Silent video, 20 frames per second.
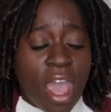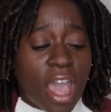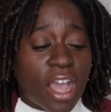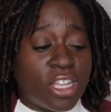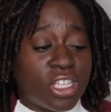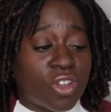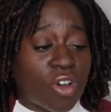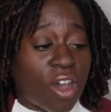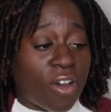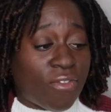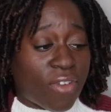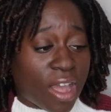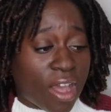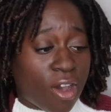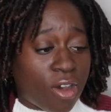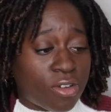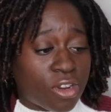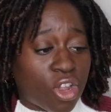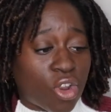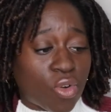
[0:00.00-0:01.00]
And so I
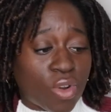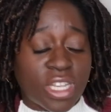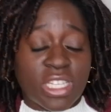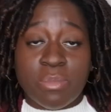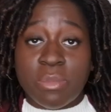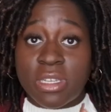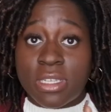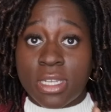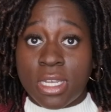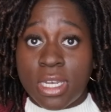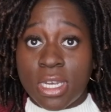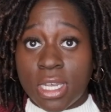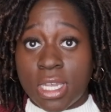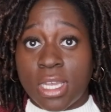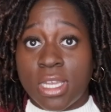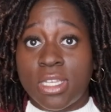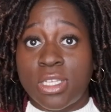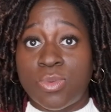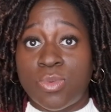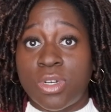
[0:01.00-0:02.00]
found Christmas
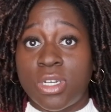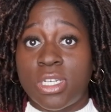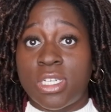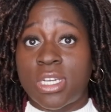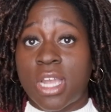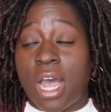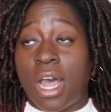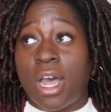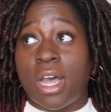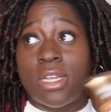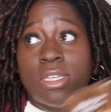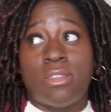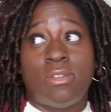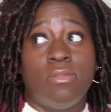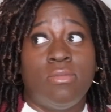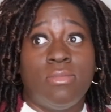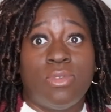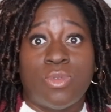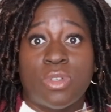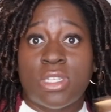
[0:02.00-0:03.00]
cookies, which I
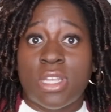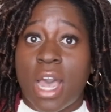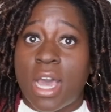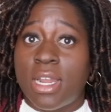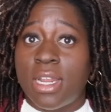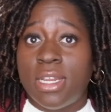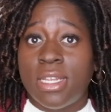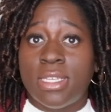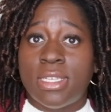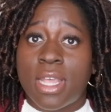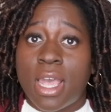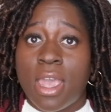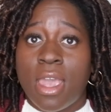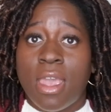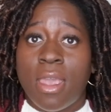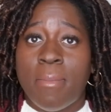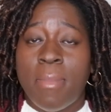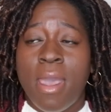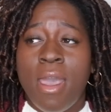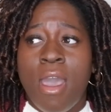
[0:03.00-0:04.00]
assumed was kind of the
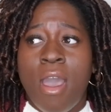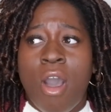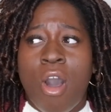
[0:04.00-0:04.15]
same.